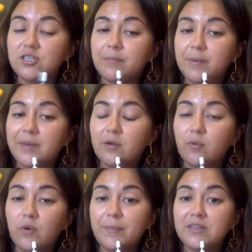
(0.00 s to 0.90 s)
time I
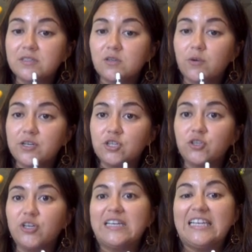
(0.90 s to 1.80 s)
want to make this equation
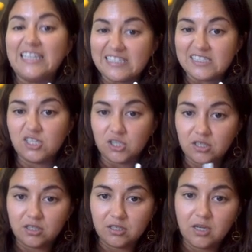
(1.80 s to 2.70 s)
look
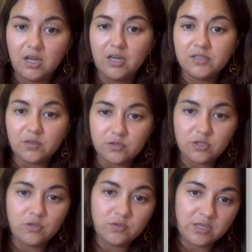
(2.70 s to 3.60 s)
easier. So
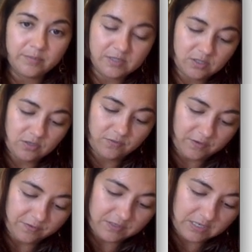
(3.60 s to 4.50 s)
2 times
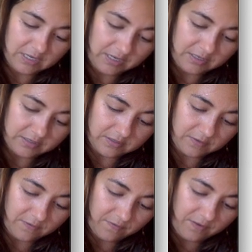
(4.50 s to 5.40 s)
250 is
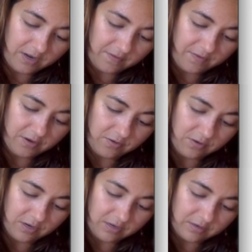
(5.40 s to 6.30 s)

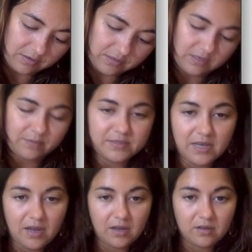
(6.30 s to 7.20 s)
500 times
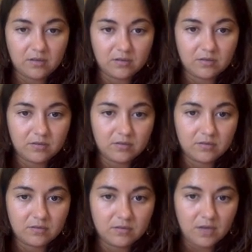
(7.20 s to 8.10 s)
A.
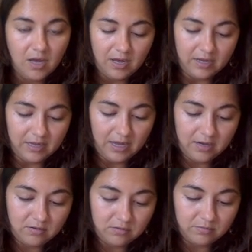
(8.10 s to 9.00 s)

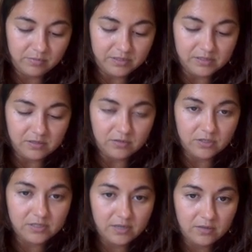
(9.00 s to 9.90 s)
Again, please don't
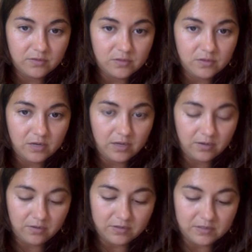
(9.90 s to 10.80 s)
just add those two
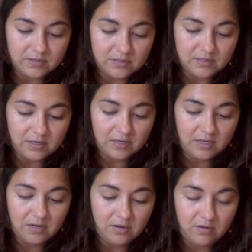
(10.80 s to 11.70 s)
together. This is stuck
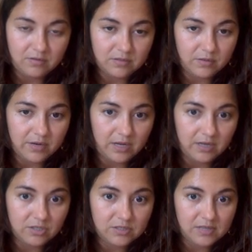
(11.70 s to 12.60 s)
here, so I
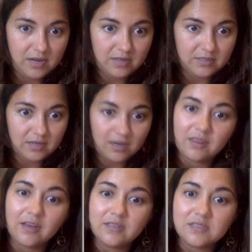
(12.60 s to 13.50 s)
can't just add it to
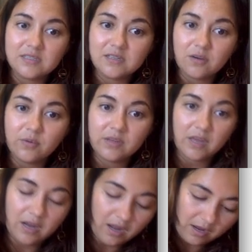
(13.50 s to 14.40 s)
anything. It's stuck with
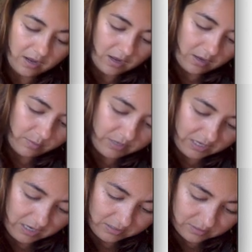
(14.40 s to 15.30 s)
that A, but I
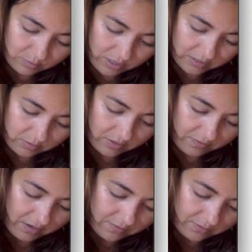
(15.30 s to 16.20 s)
can subtract
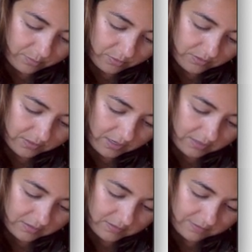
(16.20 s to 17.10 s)
25 from both
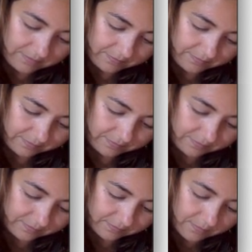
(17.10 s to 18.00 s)
sides.
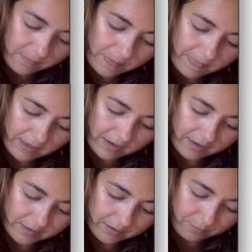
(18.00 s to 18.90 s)
And I
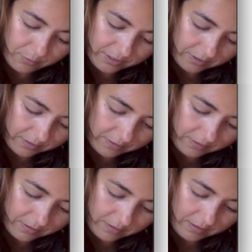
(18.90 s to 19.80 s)
end up with
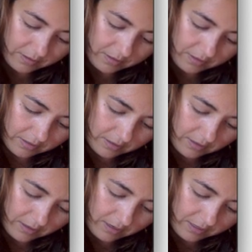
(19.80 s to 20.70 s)

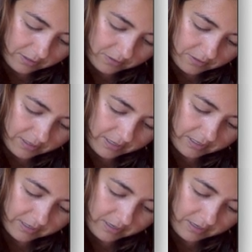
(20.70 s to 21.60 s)

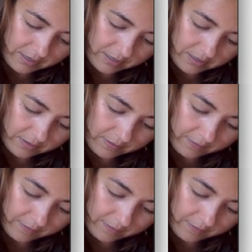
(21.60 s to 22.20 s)
999